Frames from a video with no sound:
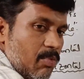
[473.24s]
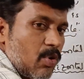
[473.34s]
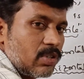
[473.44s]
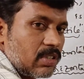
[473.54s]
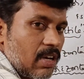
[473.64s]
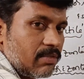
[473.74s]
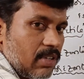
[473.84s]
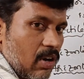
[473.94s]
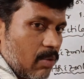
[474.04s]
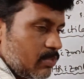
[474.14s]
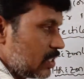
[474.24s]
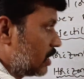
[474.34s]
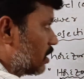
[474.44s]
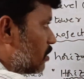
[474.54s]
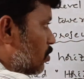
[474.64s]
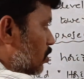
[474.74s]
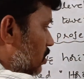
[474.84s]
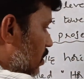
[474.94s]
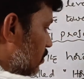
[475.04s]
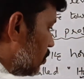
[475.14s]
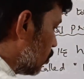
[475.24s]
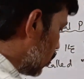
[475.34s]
the motion of the object or motion of the